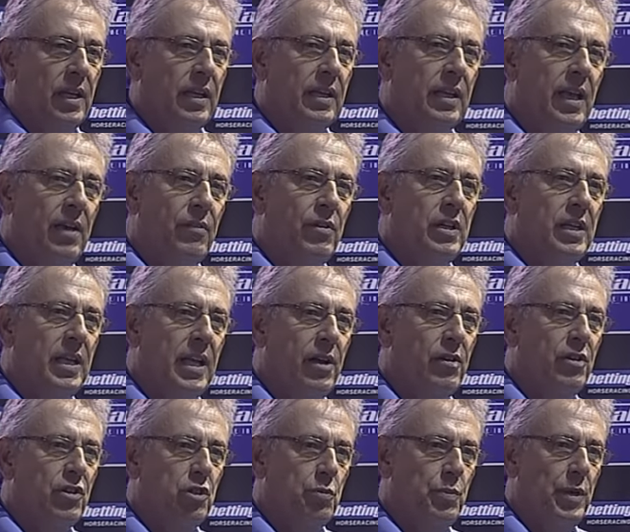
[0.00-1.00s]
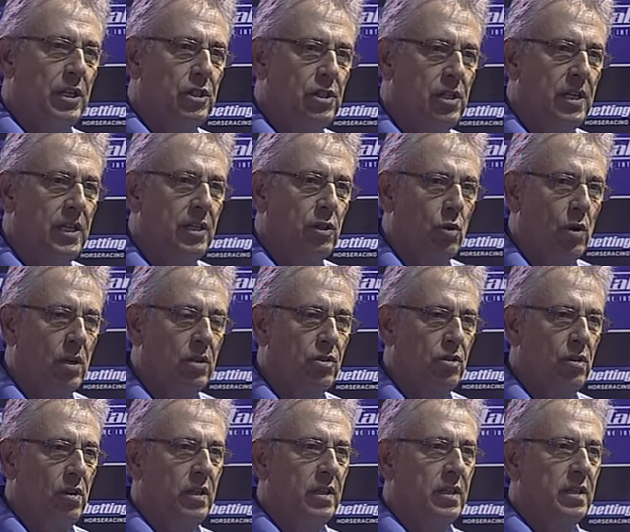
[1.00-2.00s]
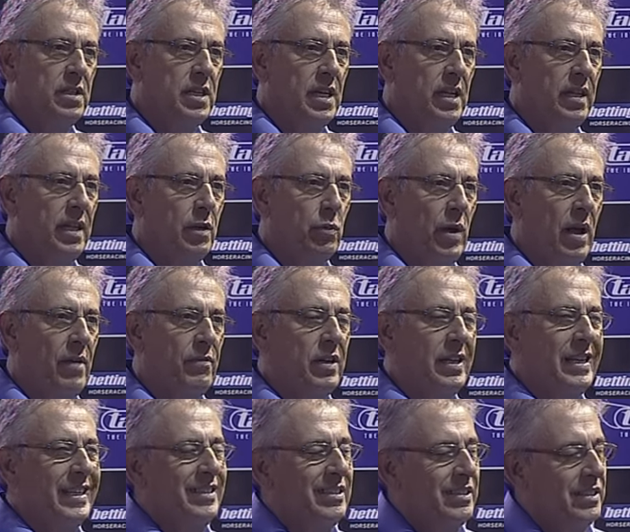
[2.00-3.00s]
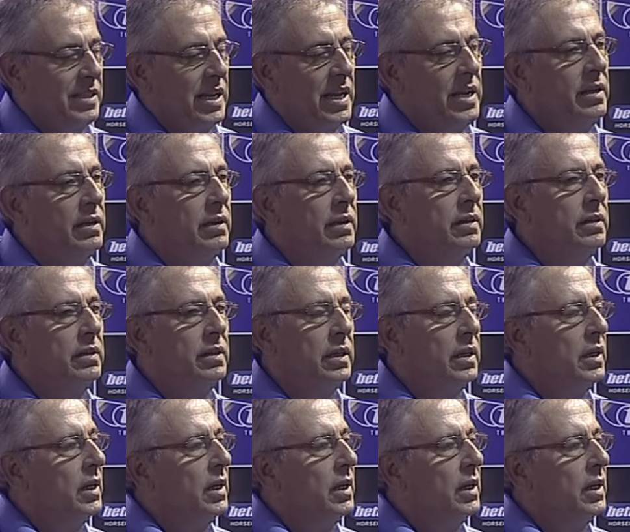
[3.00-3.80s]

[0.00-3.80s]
And given here, especially in KwaZulu-Natal, that we have an extended